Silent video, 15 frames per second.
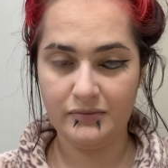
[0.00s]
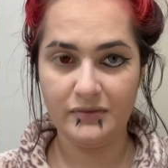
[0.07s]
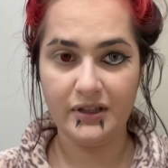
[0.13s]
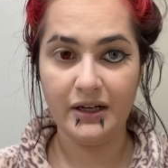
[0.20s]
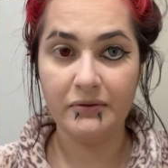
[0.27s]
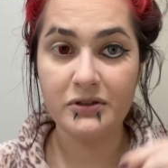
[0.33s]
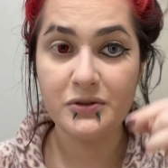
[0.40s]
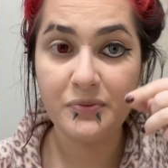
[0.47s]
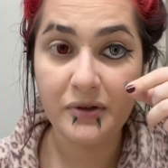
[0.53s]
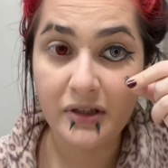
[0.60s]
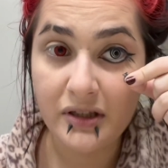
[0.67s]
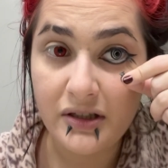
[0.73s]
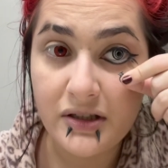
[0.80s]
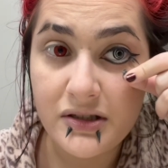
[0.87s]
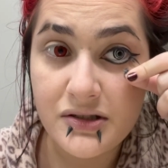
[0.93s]
That one's pretty
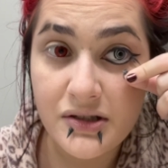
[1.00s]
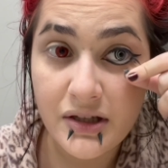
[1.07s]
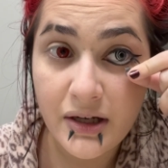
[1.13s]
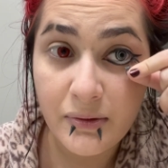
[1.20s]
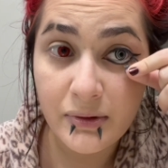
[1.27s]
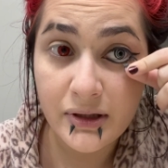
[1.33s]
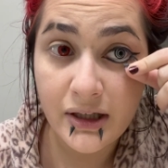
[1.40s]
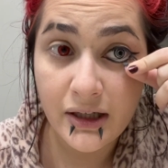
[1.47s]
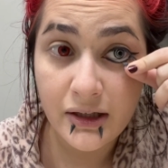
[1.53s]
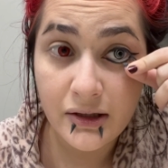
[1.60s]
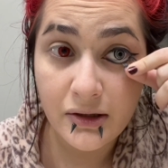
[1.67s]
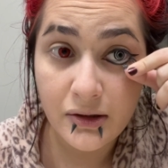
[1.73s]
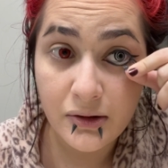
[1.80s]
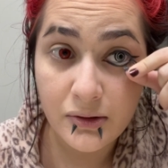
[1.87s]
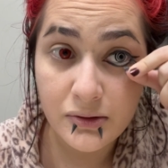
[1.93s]
easy. That one kind of
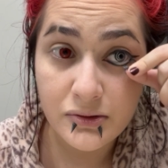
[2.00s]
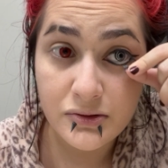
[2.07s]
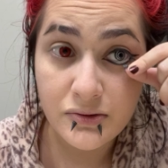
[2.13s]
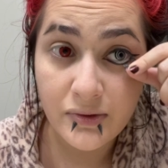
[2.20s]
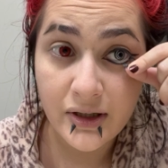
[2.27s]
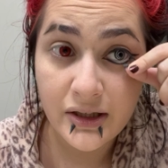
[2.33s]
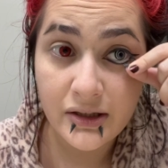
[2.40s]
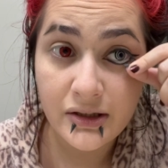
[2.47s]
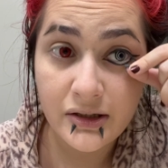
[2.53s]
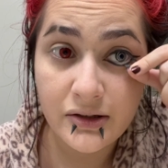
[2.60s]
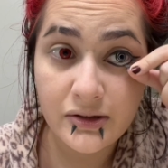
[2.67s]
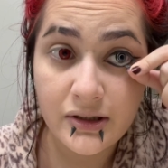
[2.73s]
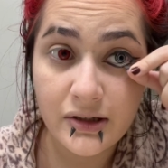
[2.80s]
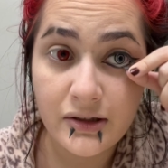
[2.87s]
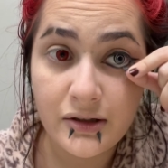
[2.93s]
goes right here
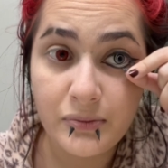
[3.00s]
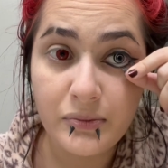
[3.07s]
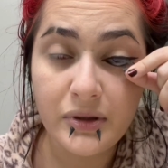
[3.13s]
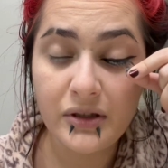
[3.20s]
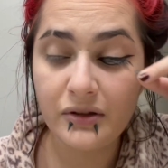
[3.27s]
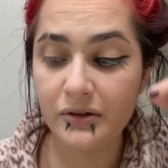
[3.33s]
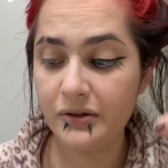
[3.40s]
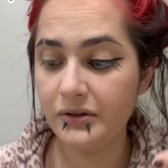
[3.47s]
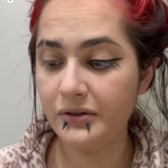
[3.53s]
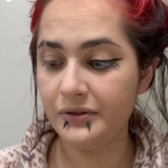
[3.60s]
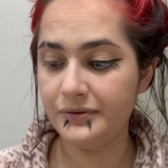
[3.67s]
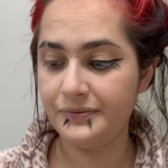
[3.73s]
down the middle.